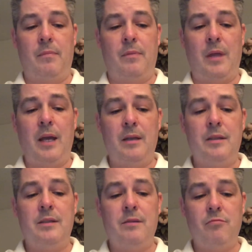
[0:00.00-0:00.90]
That
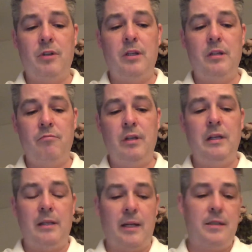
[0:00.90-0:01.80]
is a really, really
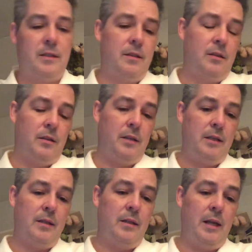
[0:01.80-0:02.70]
nice,
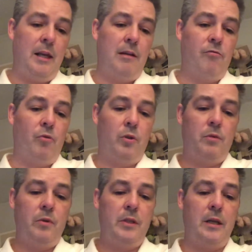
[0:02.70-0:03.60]
decent 8-year-old
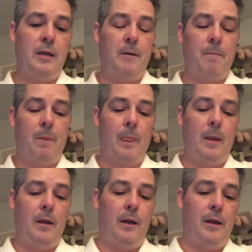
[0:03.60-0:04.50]
whiskey.
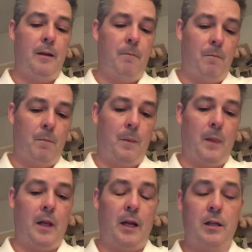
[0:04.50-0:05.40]
And
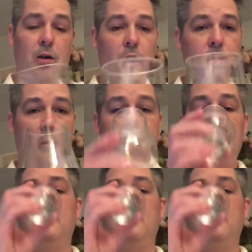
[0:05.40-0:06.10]
I could heartily recommend it.